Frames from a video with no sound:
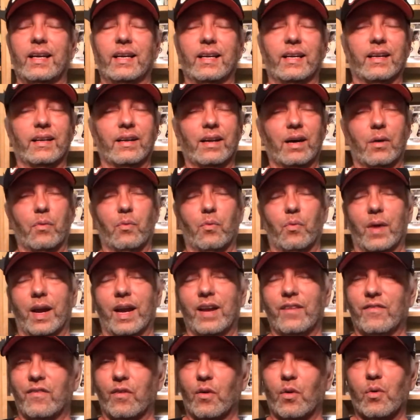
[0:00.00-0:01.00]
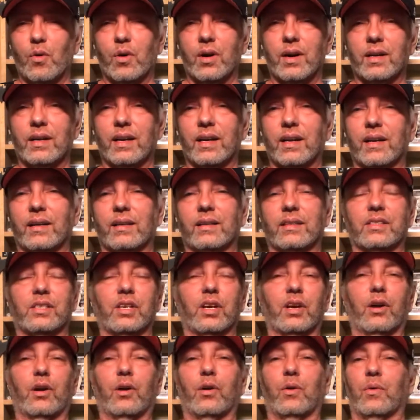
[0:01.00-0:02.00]
Cannot wait for it.
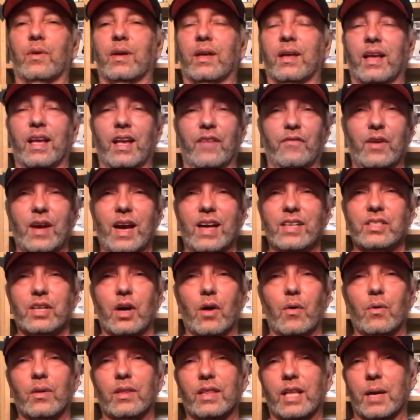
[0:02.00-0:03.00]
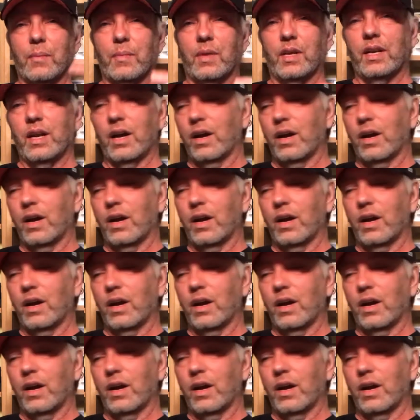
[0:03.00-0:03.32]
So if you guys are going, let me